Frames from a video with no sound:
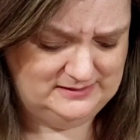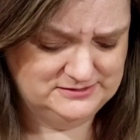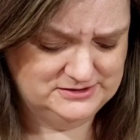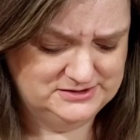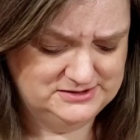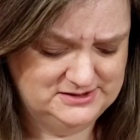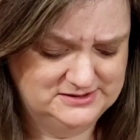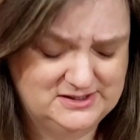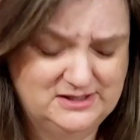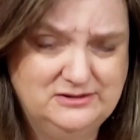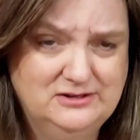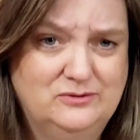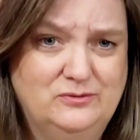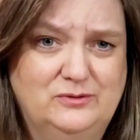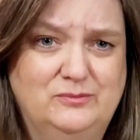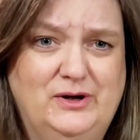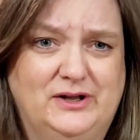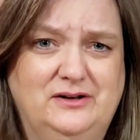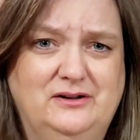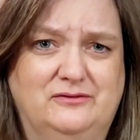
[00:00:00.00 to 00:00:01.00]
she says, I think we
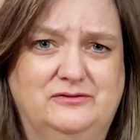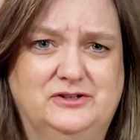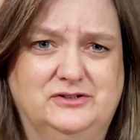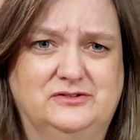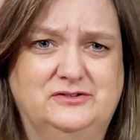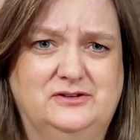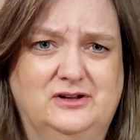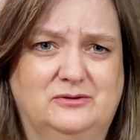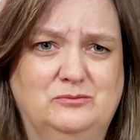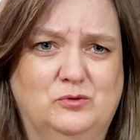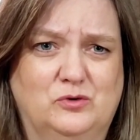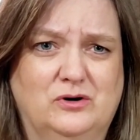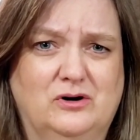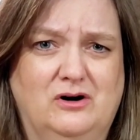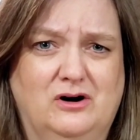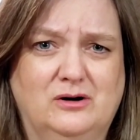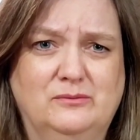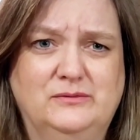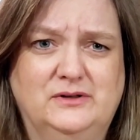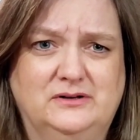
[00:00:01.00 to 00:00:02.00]
might have just done more
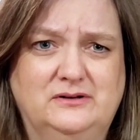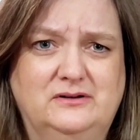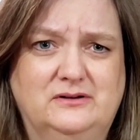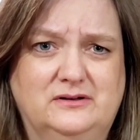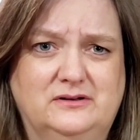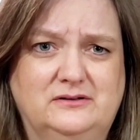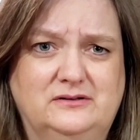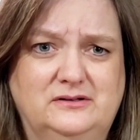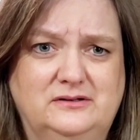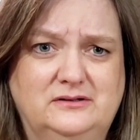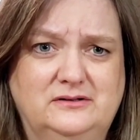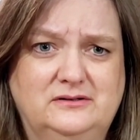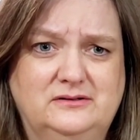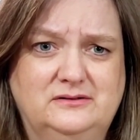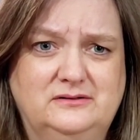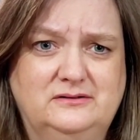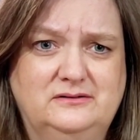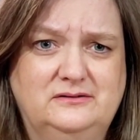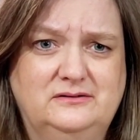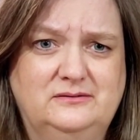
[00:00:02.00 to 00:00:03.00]
harm than good
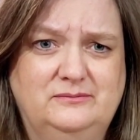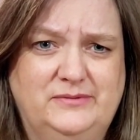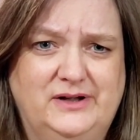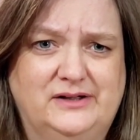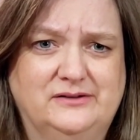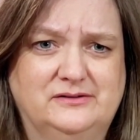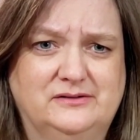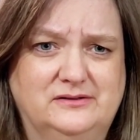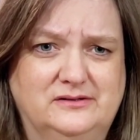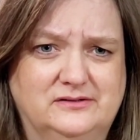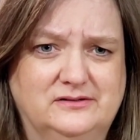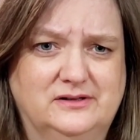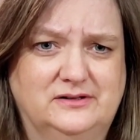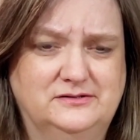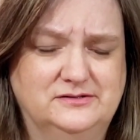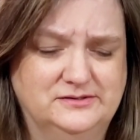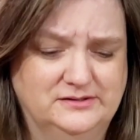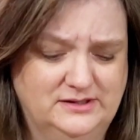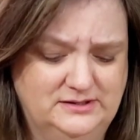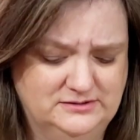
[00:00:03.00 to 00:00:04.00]
passing this
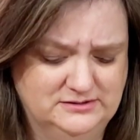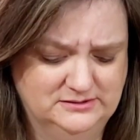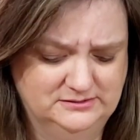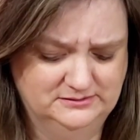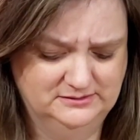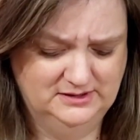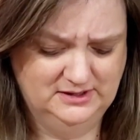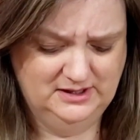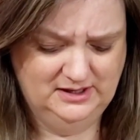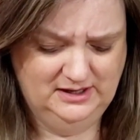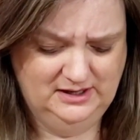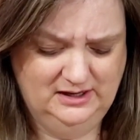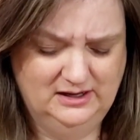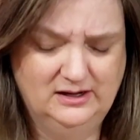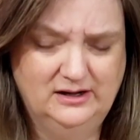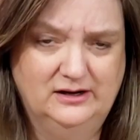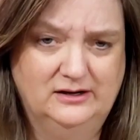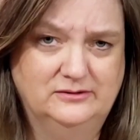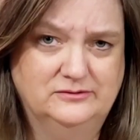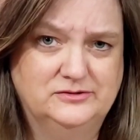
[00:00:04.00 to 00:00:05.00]
legislation.
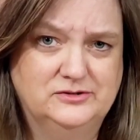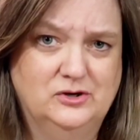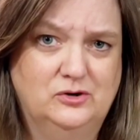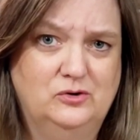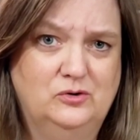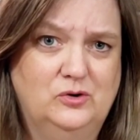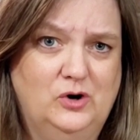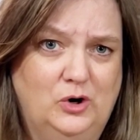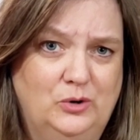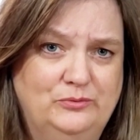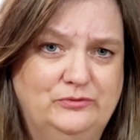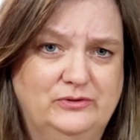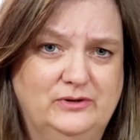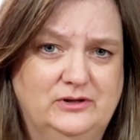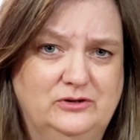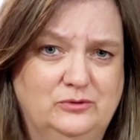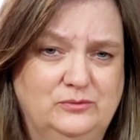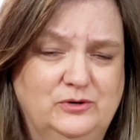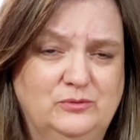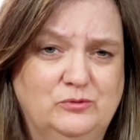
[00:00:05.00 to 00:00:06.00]
So hopefully
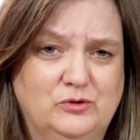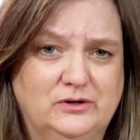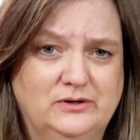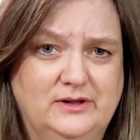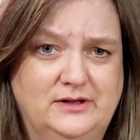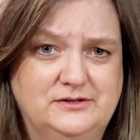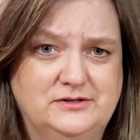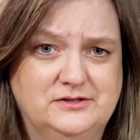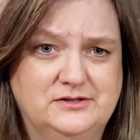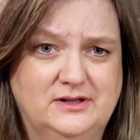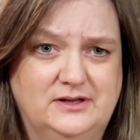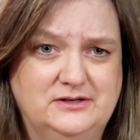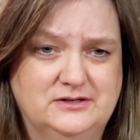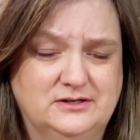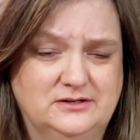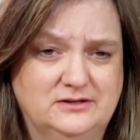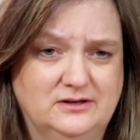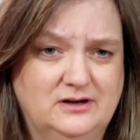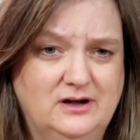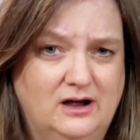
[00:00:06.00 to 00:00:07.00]
there'll be more
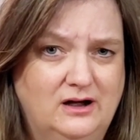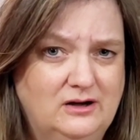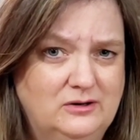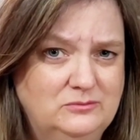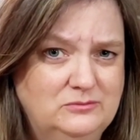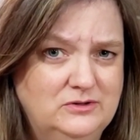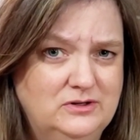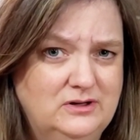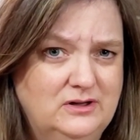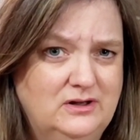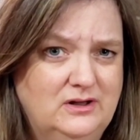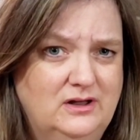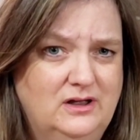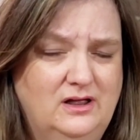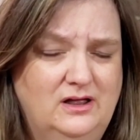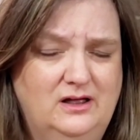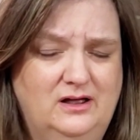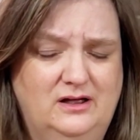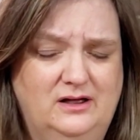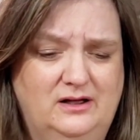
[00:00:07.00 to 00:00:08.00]
legislation to come,
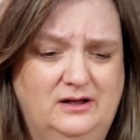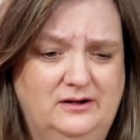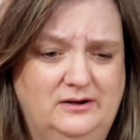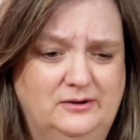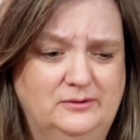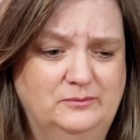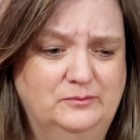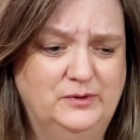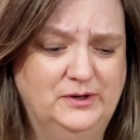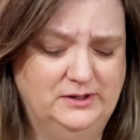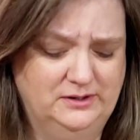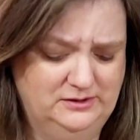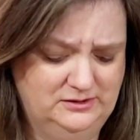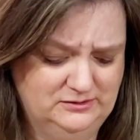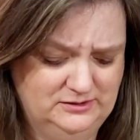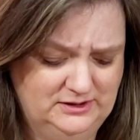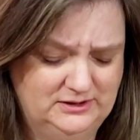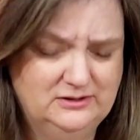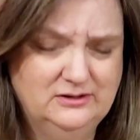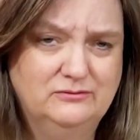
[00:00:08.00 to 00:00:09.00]
but you
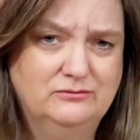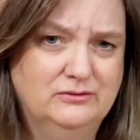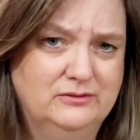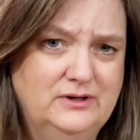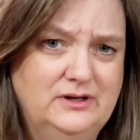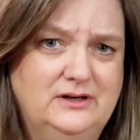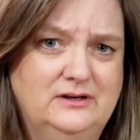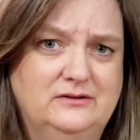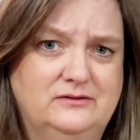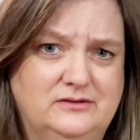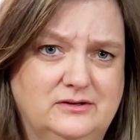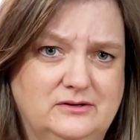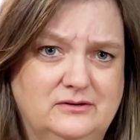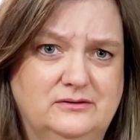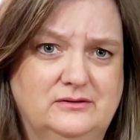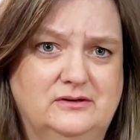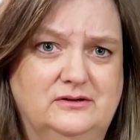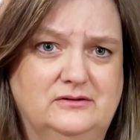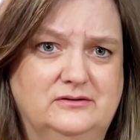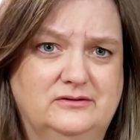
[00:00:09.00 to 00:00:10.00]
need to really consider
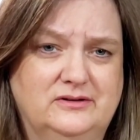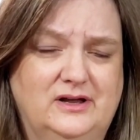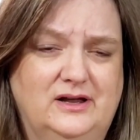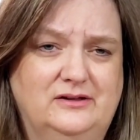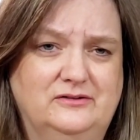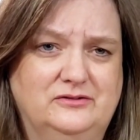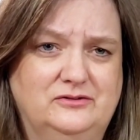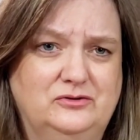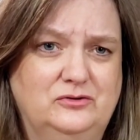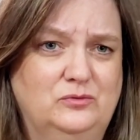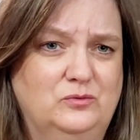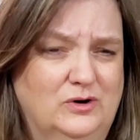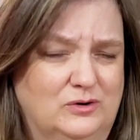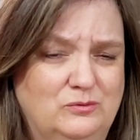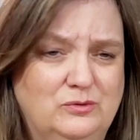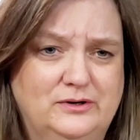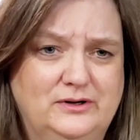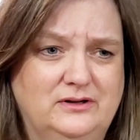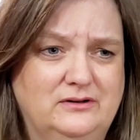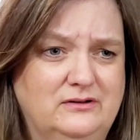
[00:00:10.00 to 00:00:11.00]
this as to, well,
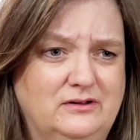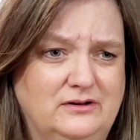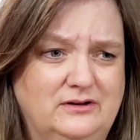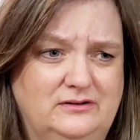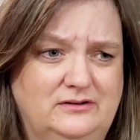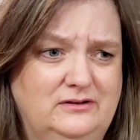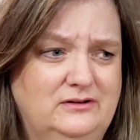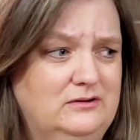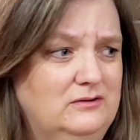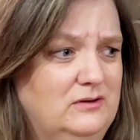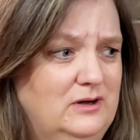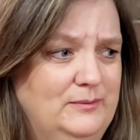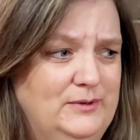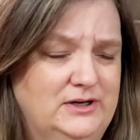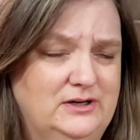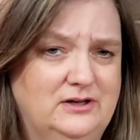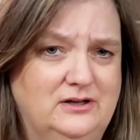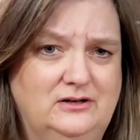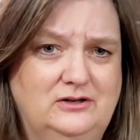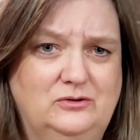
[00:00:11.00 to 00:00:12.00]
what are you going to do? I mean,
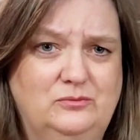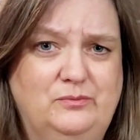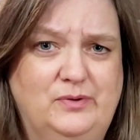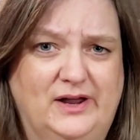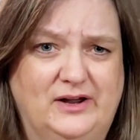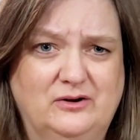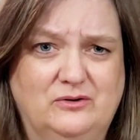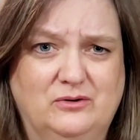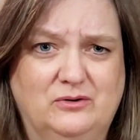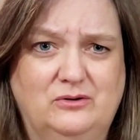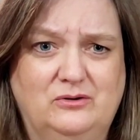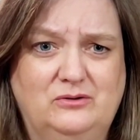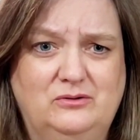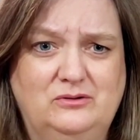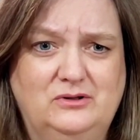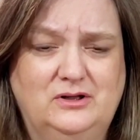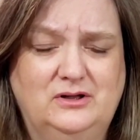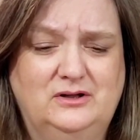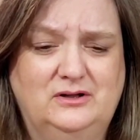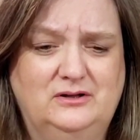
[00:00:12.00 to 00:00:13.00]
can you
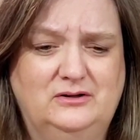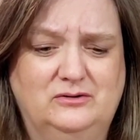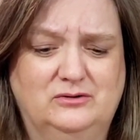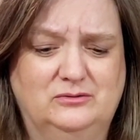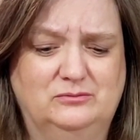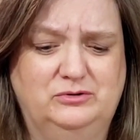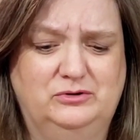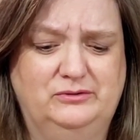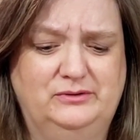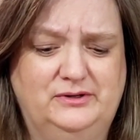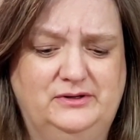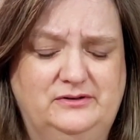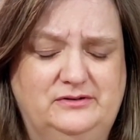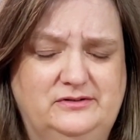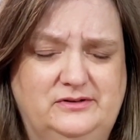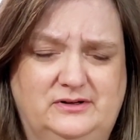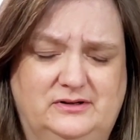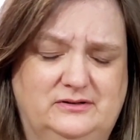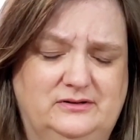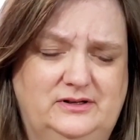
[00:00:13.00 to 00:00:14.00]
bankroll your employee's
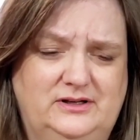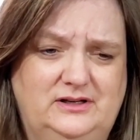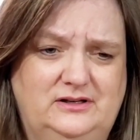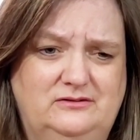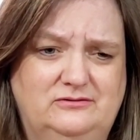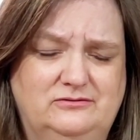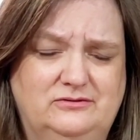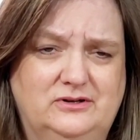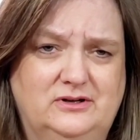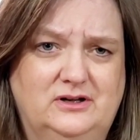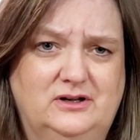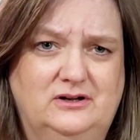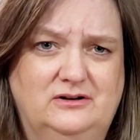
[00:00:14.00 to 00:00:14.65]
sick leave